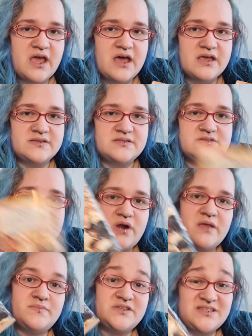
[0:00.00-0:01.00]
as this
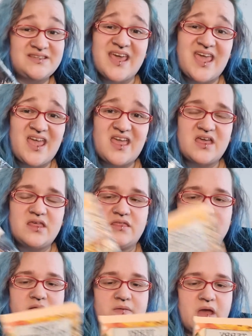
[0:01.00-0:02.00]
great mistake
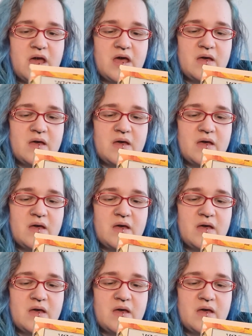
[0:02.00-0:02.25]
that